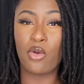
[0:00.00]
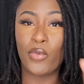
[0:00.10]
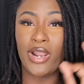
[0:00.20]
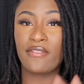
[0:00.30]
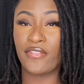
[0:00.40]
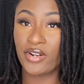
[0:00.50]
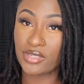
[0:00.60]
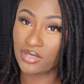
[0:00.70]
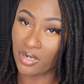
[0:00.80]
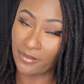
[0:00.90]
When I
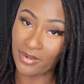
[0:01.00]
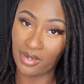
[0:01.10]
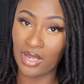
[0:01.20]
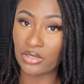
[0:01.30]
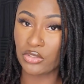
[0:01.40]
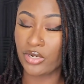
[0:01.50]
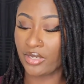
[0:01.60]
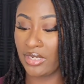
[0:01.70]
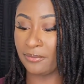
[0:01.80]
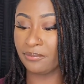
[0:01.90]
first started my lock
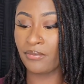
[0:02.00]
journey,